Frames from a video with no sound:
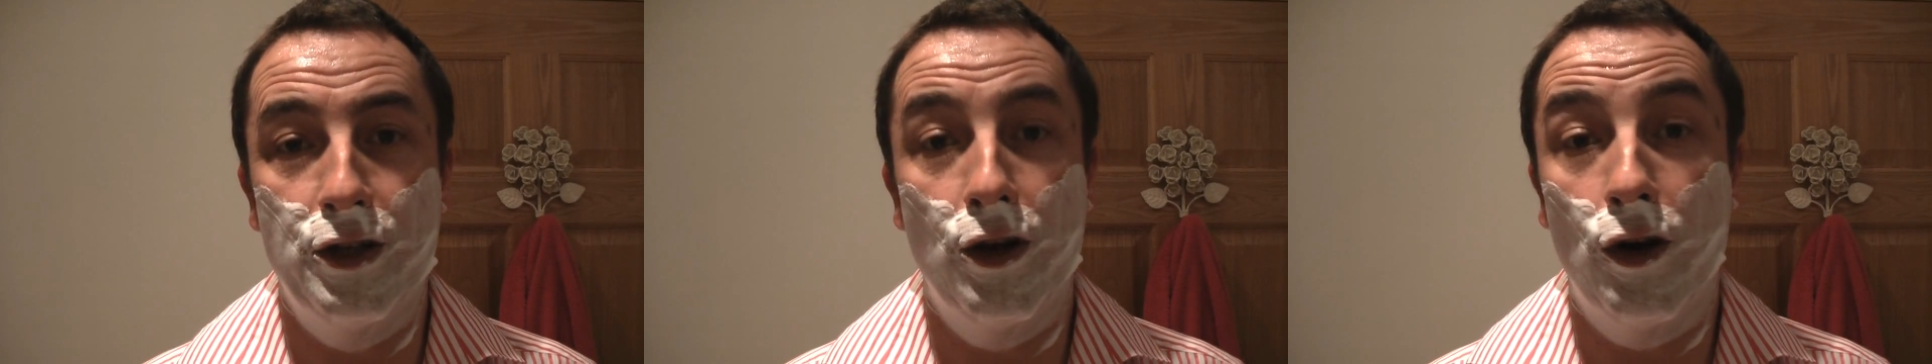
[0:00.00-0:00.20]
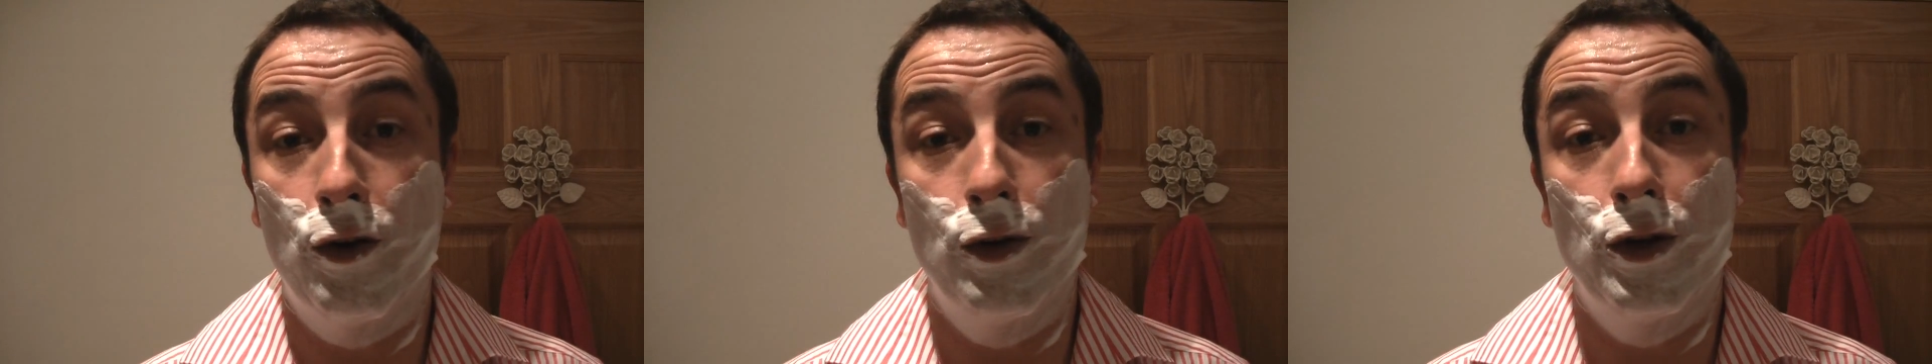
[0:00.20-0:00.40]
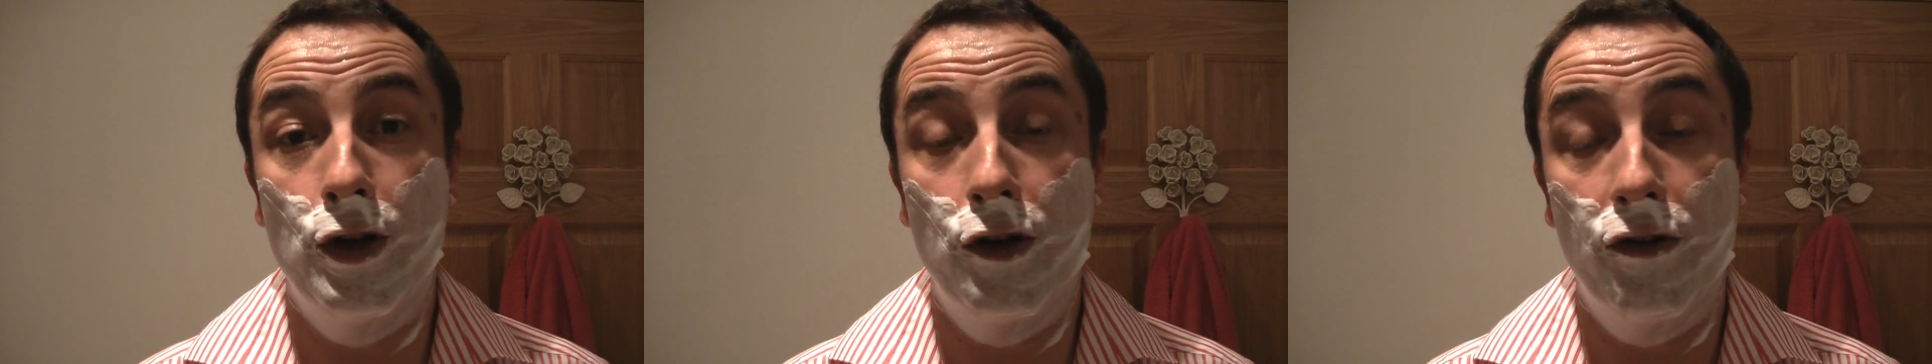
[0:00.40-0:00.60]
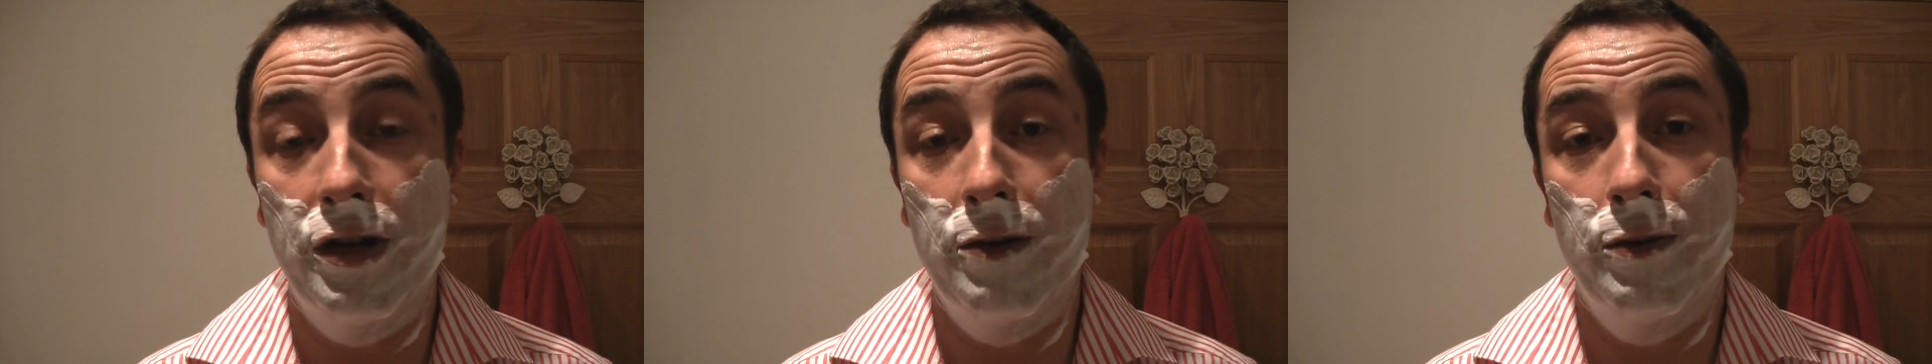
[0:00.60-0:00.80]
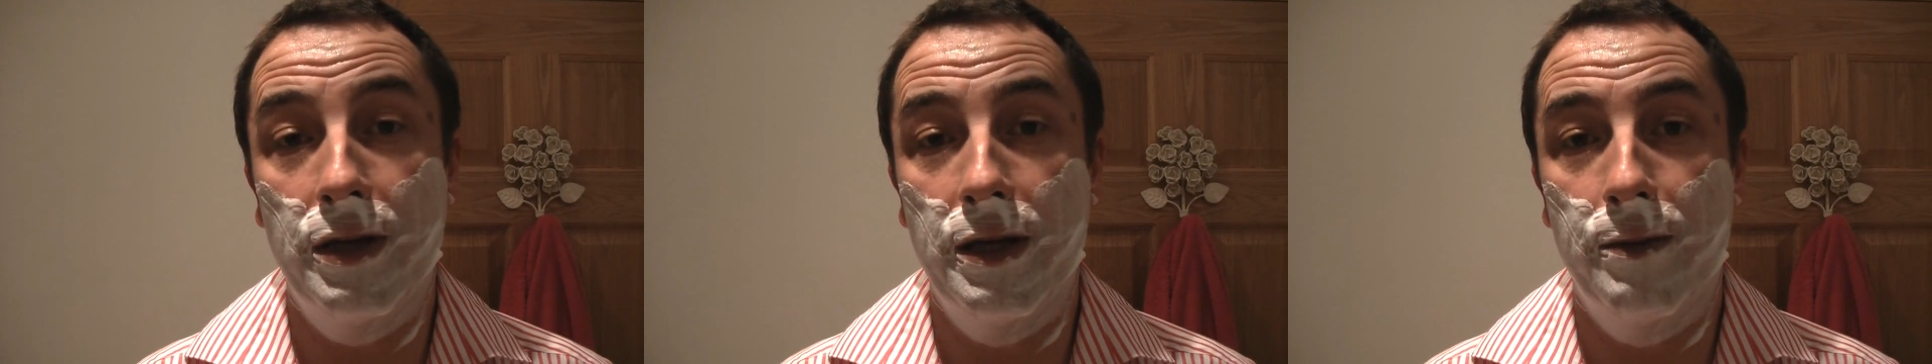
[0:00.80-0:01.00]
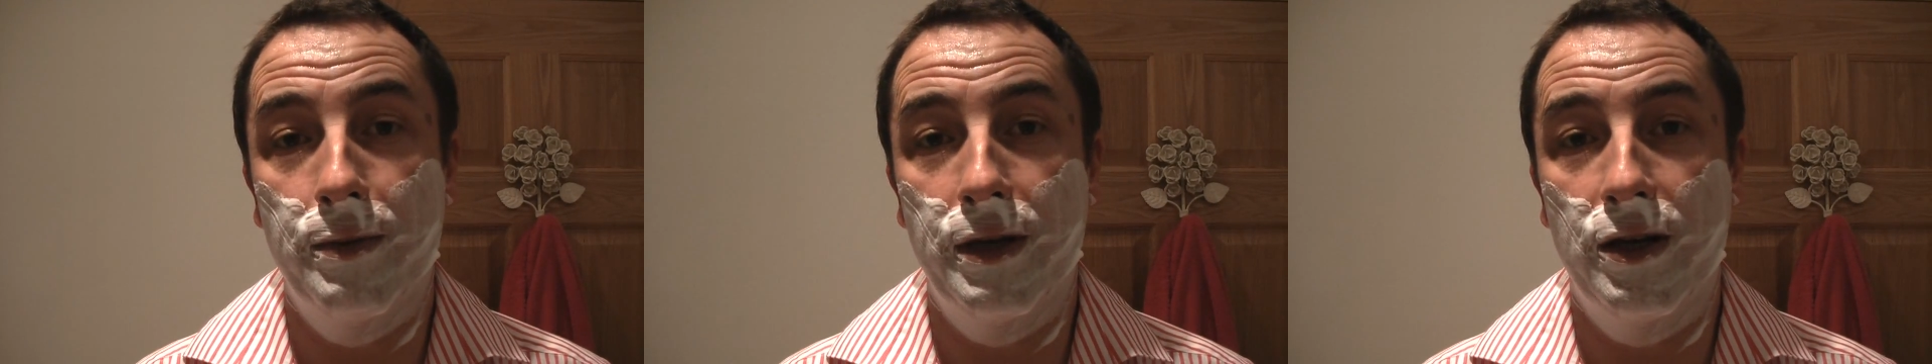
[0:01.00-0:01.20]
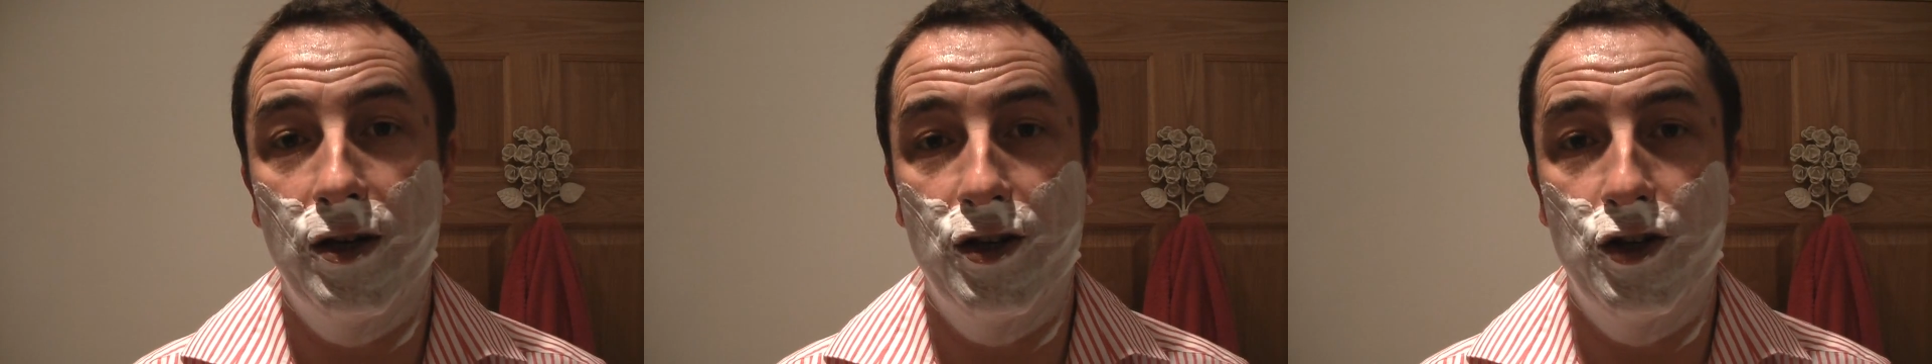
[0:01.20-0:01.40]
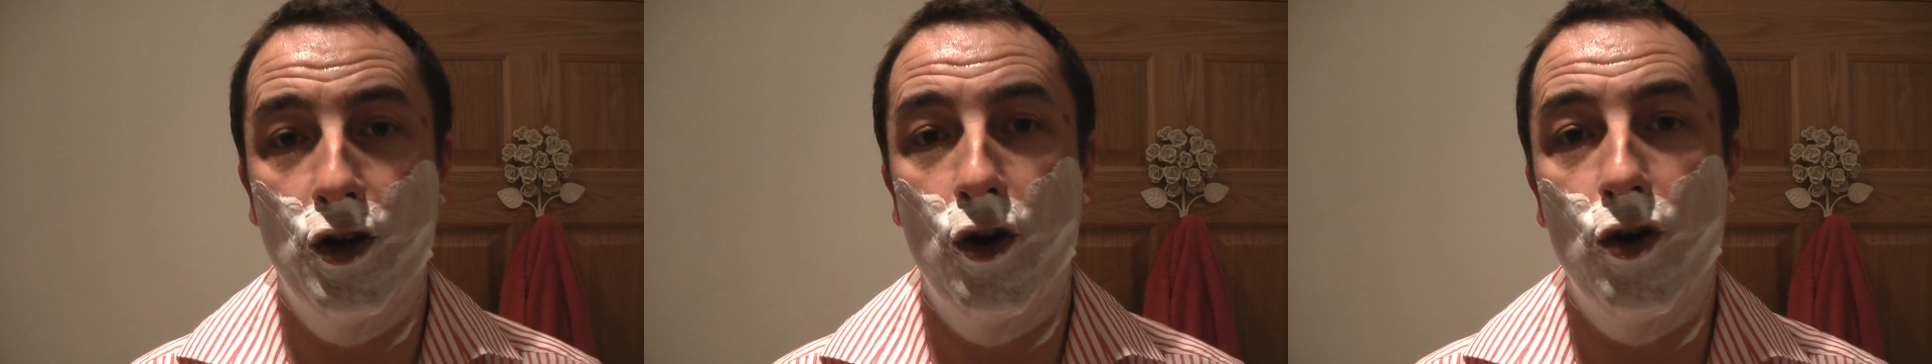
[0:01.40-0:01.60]
not going to agree with it,
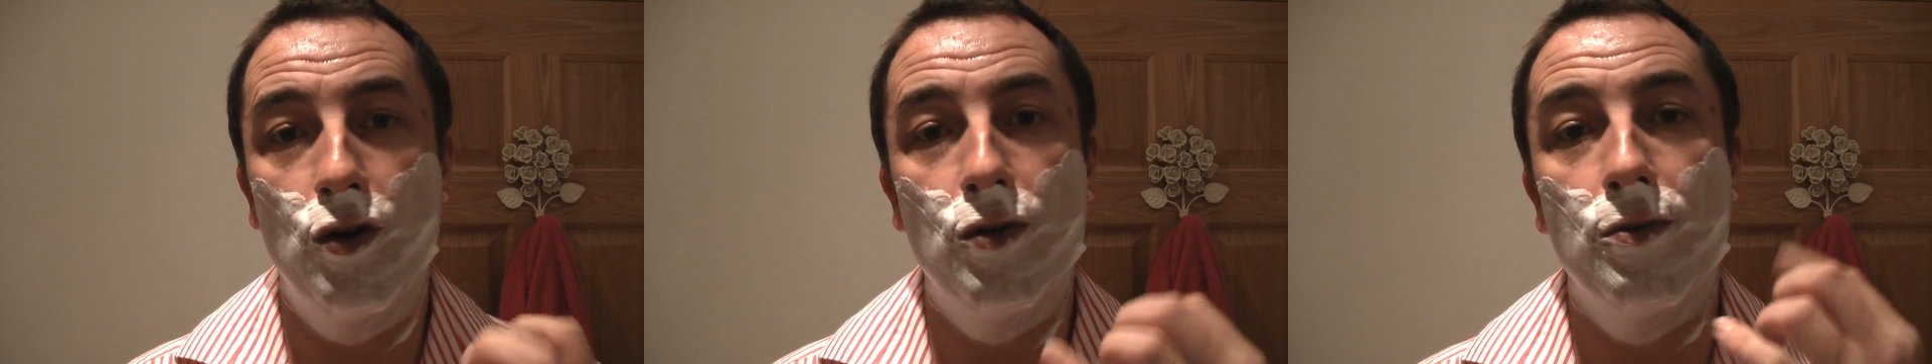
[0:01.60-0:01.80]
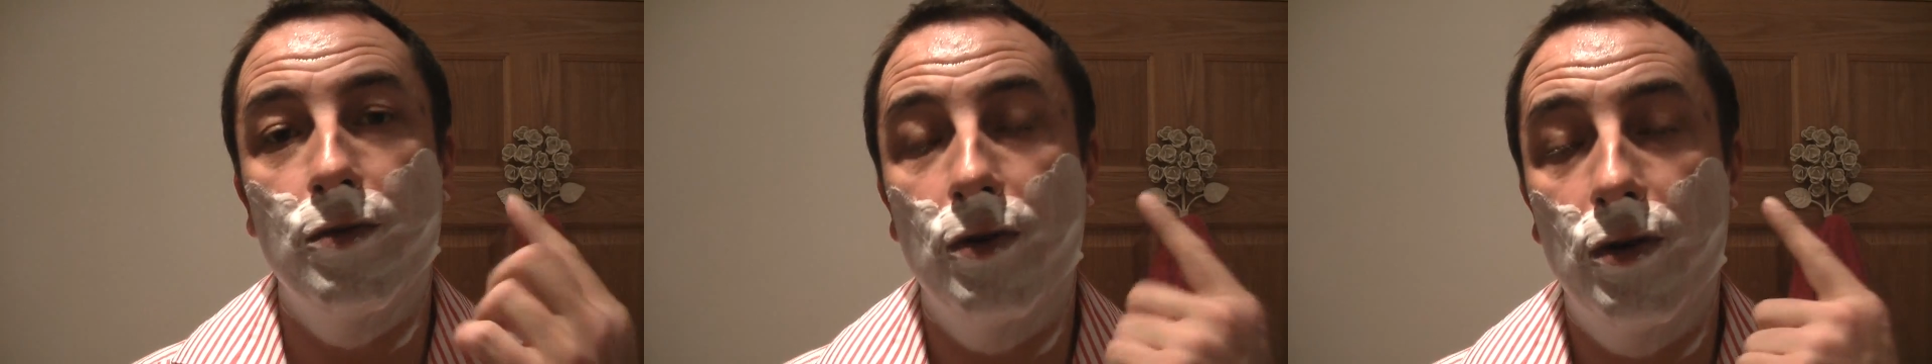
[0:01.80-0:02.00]
because your